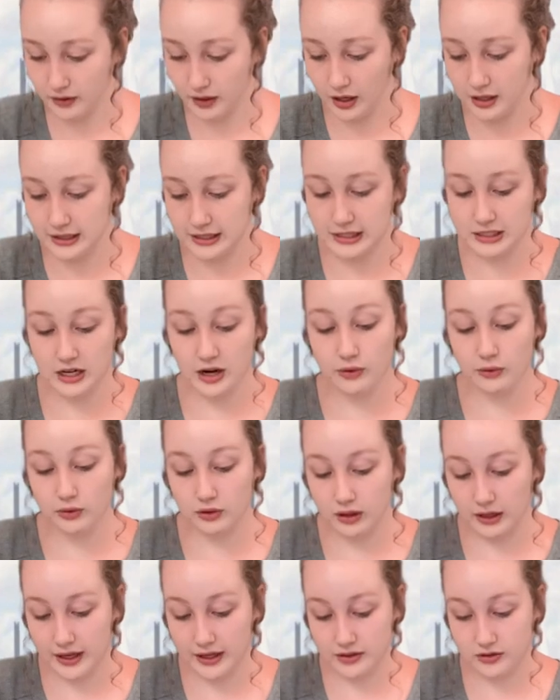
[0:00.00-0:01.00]
the
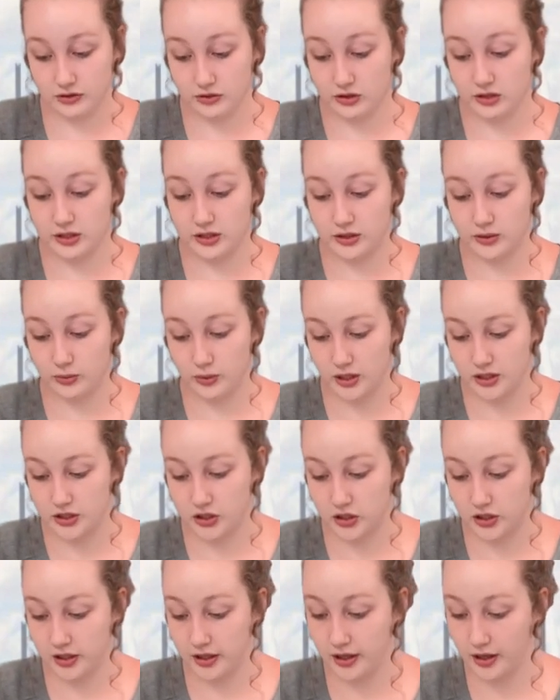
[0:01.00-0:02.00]
general answer to this
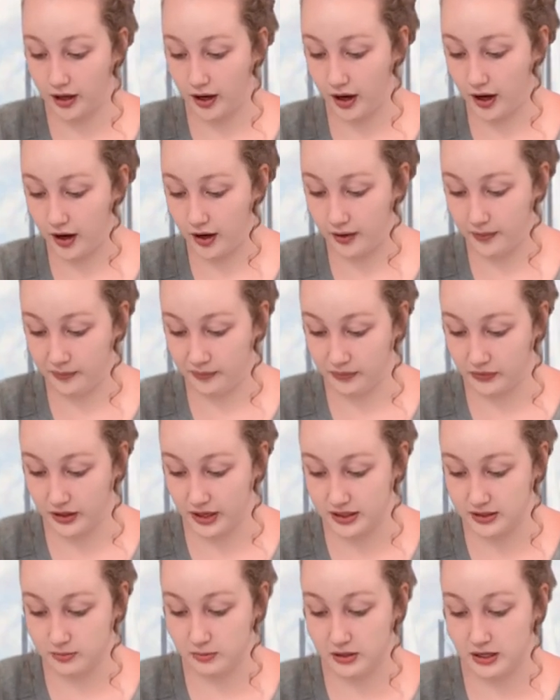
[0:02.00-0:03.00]
question
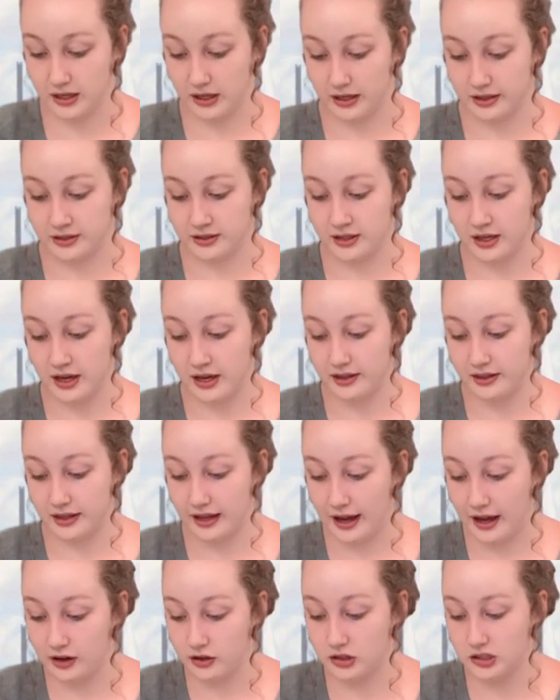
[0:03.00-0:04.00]
is because the
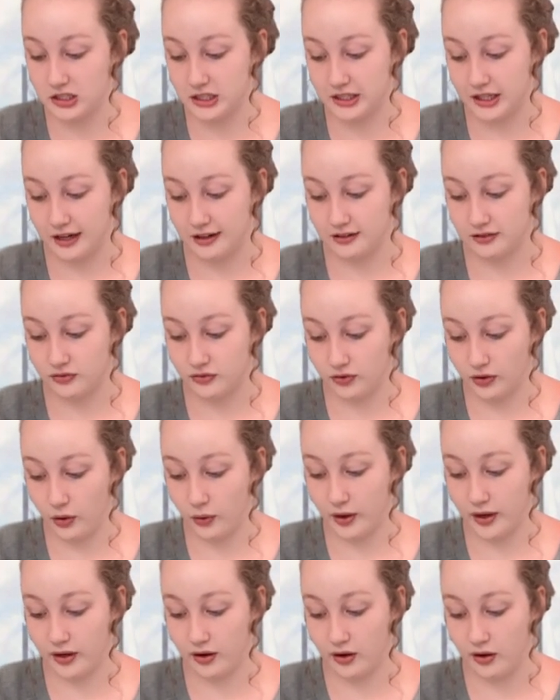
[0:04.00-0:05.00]
energy that is
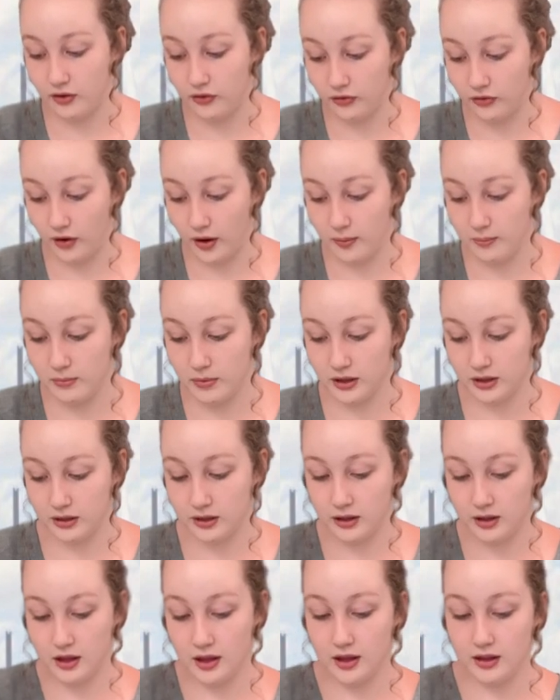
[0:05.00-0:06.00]
flowing from
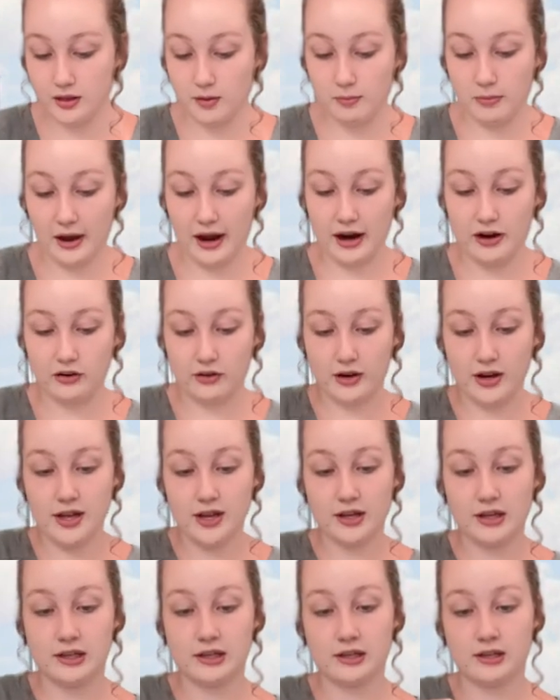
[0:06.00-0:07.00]
the battery,
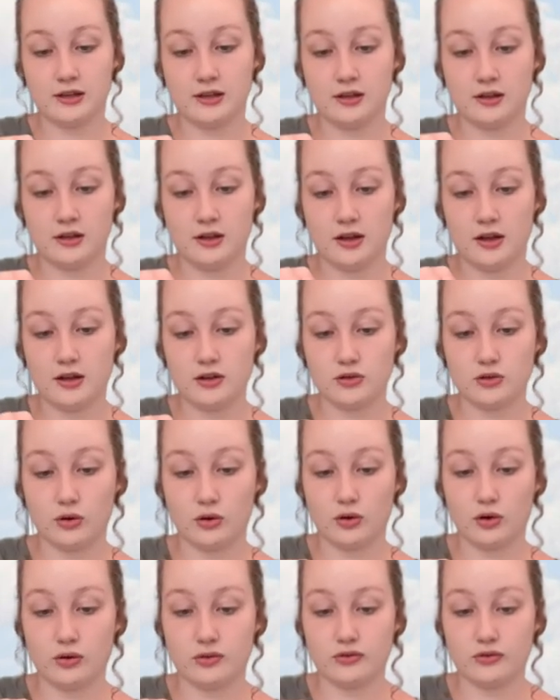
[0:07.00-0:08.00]
so it
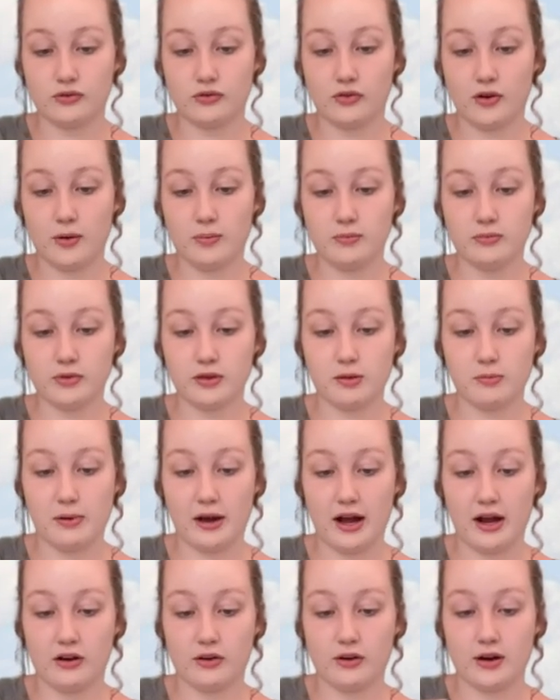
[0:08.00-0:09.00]
goes from the
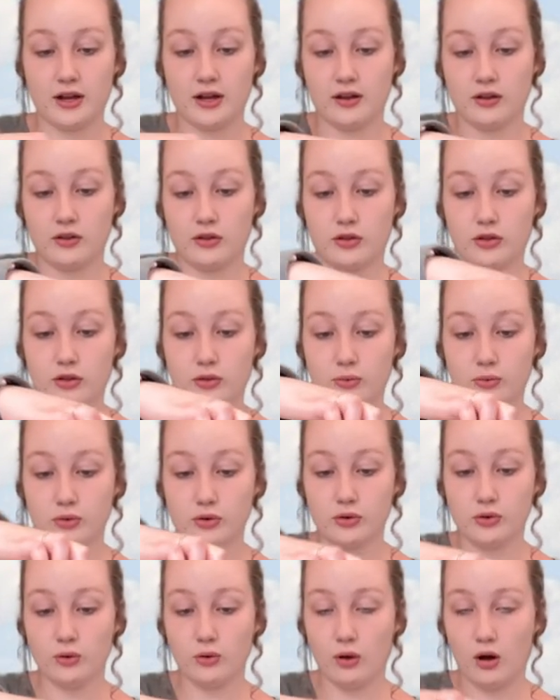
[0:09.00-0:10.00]
battery
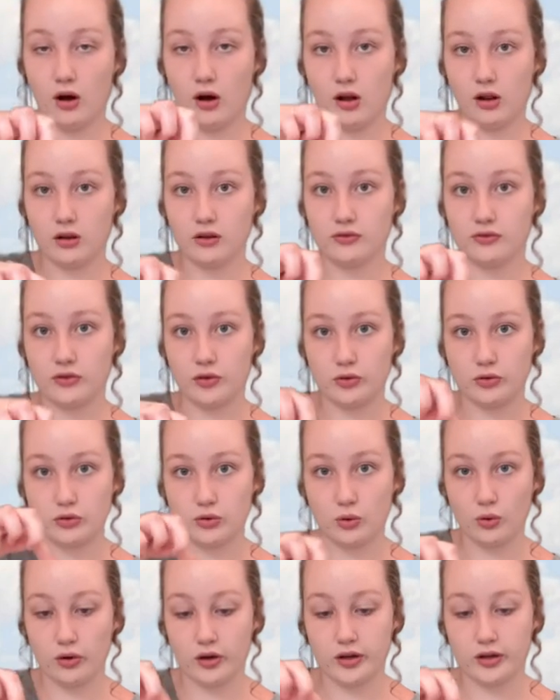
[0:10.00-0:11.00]
through all of those
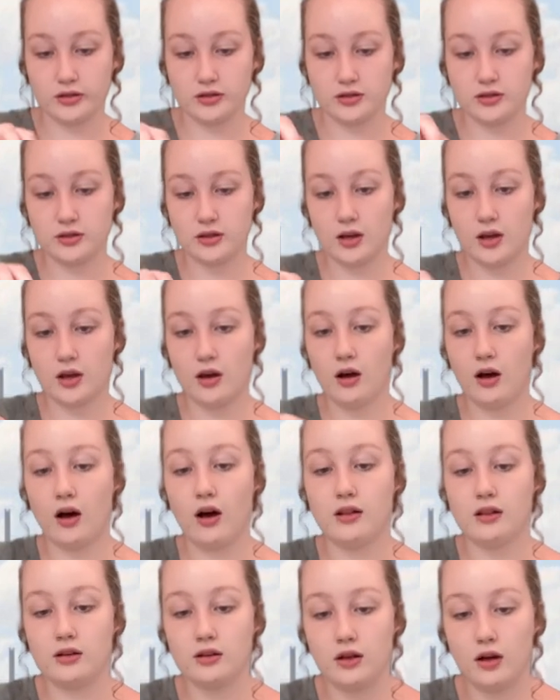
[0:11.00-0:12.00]
coils
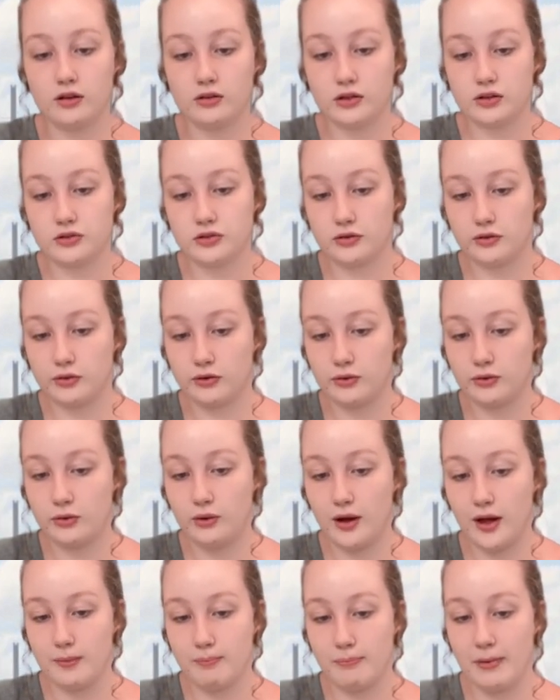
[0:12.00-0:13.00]
all along the screw
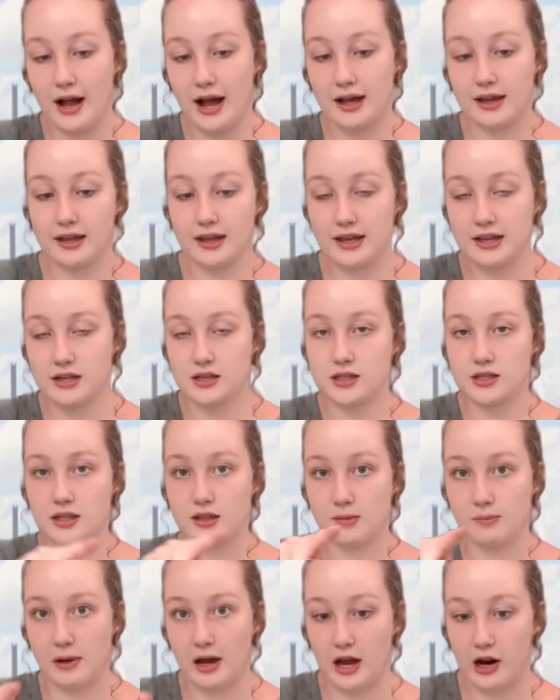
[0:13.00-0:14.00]
and back into
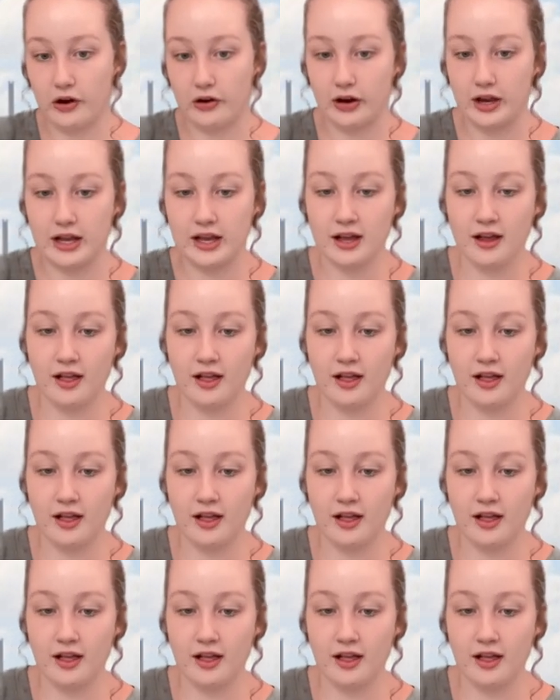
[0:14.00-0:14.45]
the battery,